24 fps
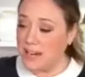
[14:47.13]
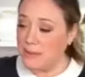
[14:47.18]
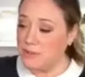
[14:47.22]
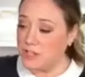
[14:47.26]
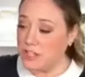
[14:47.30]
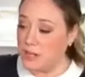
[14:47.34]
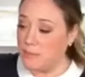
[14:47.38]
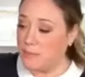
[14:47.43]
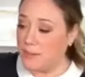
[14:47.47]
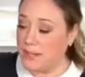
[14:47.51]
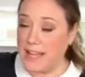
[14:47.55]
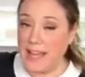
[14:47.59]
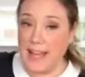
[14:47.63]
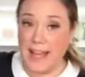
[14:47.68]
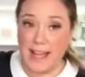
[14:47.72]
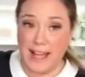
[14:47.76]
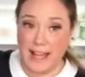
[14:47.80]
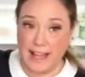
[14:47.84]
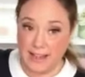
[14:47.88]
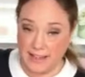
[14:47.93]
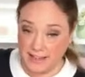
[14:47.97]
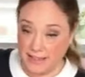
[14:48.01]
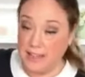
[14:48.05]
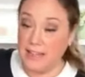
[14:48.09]
I'm jumping
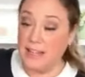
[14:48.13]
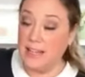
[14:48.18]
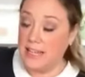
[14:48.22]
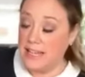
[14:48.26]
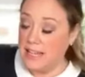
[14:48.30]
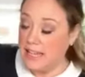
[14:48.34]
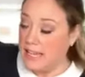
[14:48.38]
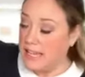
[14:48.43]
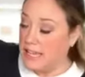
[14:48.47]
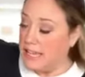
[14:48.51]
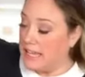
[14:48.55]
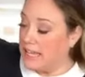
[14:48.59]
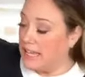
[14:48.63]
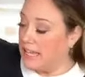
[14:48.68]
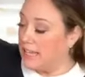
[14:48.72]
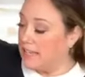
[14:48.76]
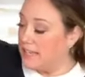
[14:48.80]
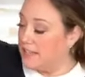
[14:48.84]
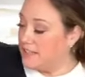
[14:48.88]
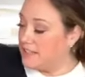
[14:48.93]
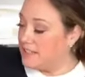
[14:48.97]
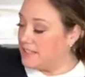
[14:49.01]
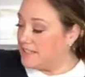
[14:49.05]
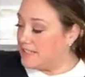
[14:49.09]
ahead
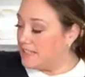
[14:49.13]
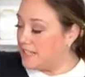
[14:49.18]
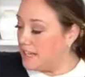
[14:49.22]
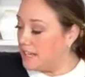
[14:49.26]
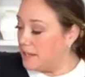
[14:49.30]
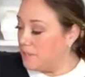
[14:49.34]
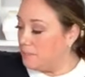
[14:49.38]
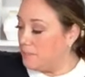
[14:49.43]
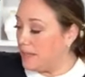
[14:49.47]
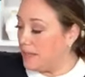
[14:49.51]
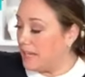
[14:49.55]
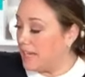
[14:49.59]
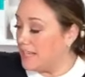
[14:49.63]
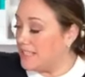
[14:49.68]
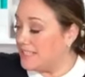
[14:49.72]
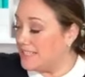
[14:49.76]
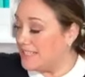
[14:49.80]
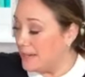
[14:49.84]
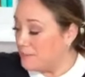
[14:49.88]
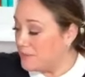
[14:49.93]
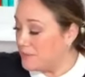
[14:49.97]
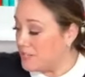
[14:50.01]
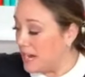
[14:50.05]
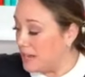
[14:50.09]
is because
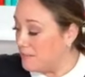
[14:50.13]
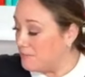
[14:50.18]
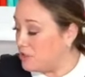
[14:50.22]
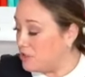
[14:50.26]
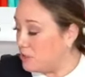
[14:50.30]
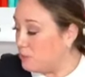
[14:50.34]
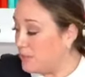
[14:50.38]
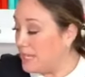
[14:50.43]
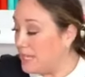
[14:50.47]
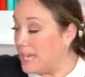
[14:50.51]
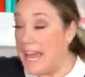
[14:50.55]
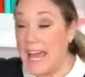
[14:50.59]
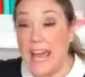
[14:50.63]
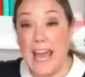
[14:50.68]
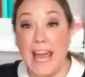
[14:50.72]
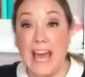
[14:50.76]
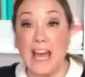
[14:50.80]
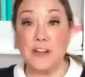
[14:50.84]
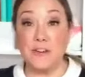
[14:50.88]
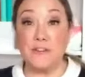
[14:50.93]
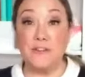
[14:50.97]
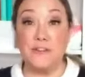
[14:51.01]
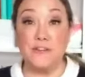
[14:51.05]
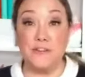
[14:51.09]
sometimes you
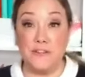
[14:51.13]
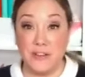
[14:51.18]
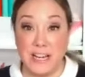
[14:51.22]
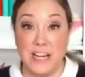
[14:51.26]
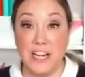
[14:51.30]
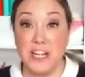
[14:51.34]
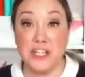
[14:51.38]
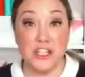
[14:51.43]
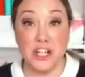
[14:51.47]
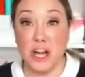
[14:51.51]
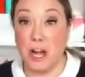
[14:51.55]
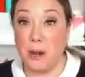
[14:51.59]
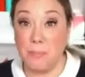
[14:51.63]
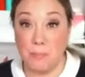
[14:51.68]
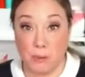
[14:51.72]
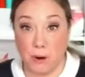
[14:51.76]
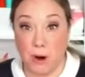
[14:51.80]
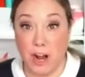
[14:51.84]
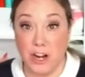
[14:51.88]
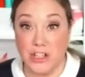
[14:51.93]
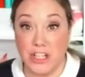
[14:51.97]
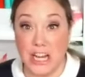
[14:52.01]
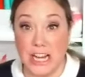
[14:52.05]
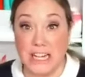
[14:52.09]
can't finish a
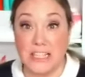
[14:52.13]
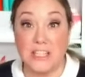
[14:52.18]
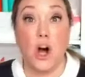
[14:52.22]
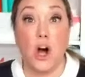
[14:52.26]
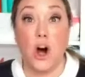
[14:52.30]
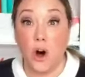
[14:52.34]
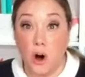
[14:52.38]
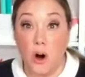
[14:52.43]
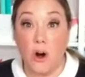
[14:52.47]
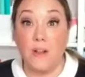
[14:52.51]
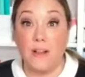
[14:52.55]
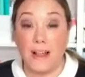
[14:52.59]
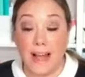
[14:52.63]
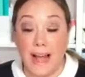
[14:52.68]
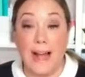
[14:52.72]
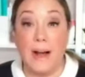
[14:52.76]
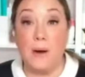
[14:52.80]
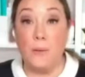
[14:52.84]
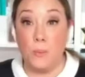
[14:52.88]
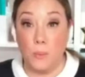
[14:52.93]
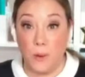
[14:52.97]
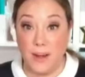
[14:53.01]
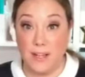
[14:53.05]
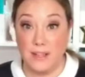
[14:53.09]
project all
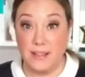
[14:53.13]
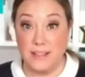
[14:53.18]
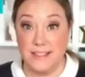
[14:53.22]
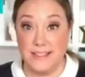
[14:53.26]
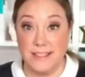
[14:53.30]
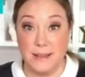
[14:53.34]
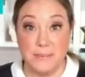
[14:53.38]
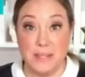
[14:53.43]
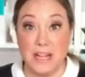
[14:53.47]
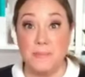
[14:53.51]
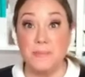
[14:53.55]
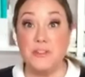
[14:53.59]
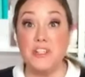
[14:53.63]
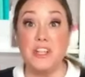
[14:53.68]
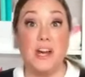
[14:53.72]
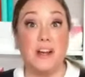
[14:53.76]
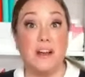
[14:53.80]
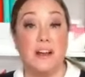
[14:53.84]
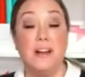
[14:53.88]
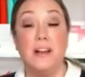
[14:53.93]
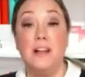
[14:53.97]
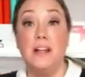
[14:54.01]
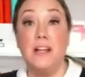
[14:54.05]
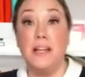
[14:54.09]
at once. Sometimes you
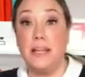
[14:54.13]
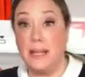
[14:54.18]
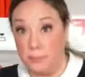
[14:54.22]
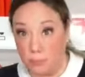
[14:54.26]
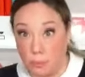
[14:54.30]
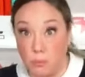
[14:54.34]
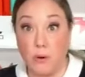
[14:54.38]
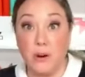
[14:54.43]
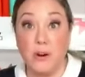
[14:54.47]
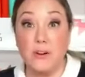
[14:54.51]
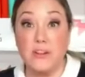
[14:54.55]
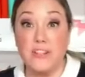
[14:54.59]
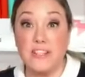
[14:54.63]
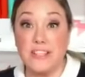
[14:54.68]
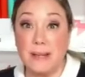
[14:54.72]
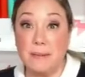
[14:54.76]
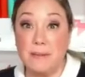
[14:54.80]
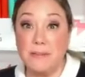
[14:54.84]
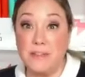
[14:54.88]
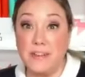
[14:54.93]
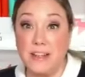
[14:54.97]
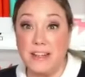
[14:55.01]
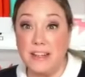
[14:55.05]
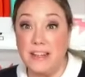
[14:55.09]
got to embroider some
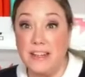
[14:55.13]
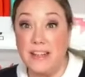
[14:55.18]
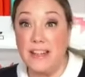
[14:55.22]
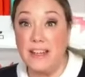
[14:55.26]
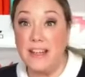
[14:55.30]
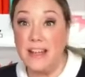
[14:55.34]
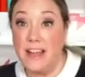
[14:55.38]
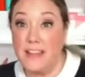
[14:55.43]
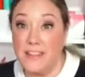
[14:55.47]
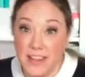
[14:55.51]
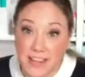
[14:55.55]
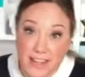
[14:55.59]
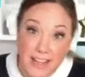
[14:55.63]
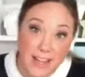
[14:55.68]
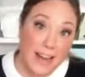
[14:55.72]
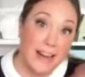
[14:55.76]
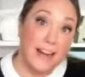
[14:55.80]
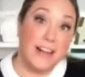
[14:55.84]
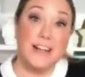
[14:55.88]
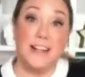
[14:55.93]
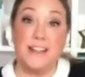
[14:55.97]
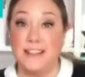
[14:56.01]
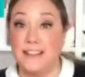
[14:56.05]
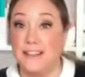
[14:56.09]
of it, and then you got
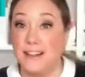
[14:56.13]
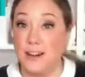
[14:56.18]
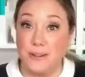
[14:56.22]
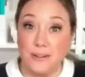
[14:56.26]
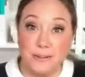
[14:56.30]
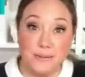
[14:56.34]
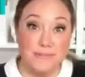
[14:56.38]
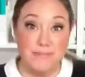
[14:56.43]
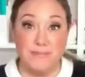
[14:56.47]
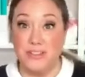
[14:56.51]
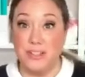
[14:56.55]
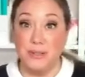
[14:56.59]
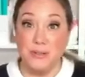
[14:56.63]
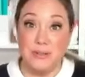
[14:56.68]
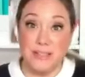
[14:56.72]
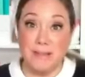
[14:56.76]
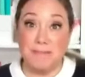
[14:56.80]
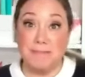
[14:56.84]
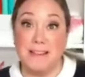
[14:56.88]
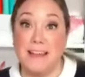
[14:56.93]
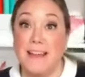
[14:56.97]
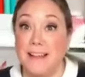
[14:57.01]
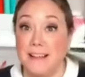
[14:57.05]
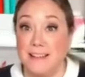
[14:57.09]
to go do
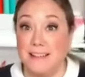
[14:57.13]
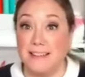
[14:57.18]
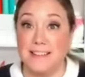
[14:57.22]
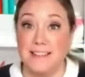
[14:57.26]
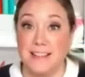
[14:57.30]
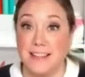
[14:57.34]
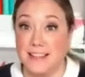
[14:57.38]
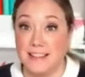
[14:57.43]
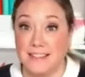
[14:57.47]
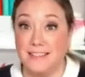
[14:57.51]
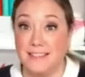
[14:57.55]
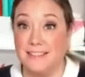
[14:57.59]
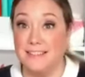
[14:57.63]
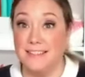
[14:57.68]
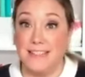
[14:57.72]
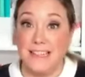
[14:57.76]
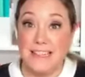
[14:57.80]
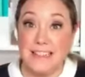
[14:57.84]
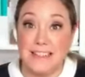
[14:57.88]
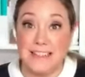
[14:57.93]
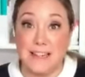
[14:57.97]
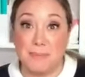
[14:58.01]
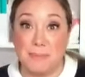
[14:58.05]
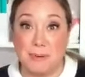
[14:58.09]
something else, like
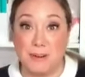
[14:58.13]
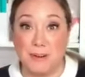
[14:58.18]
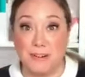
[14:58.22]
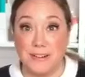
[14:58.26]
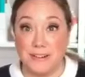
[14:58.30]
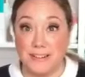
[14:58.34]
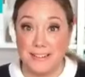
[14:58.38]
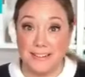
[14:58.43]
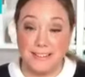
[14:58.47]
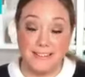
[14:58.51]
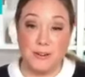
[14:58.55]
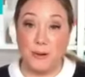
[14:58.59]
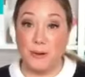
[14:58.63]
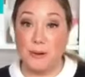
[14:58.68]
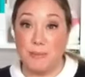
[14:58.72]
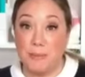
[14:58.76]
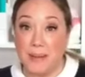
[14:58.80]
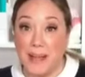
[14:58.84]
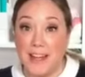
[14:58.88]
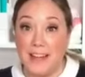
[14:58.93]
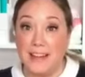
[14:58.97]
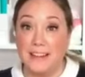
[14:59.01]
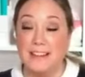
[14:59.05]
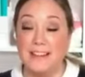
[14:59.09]
eat supper or go to
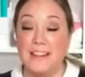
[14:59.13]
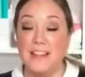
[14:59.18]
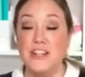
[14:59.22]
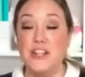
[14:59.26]
bed.